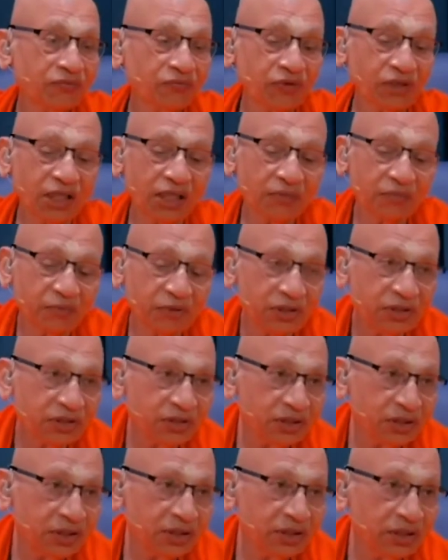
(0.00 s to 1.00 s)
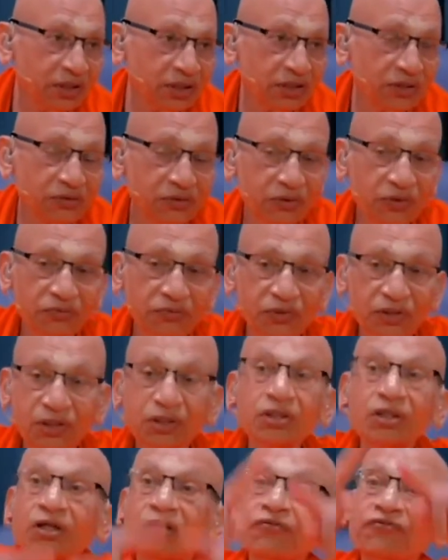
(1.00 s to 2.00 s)
what happens in this
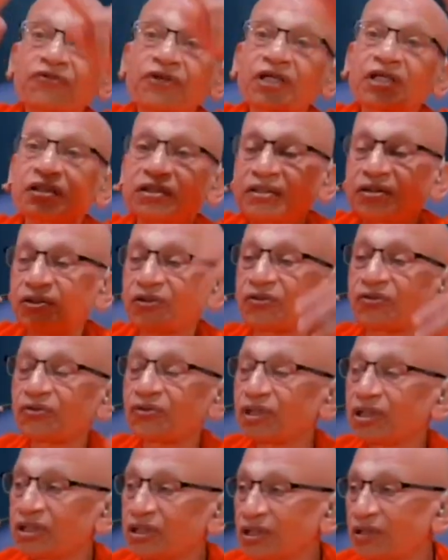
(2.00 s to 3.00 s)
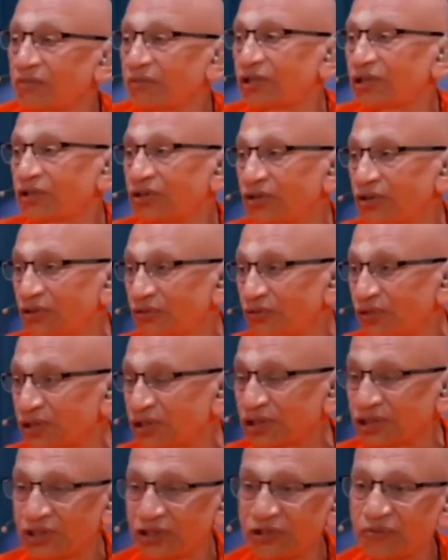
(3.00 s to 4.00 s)
universe affects, in some other
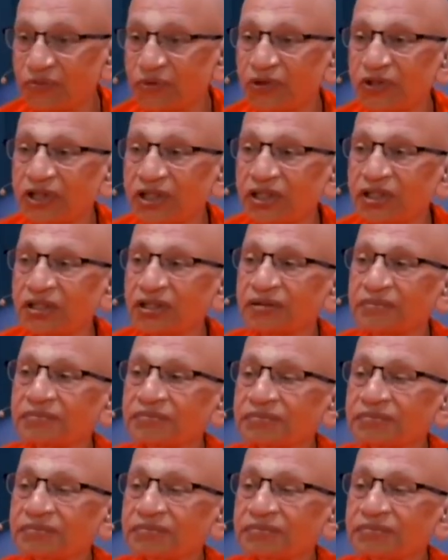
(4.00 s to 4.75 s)
universe correspondingly.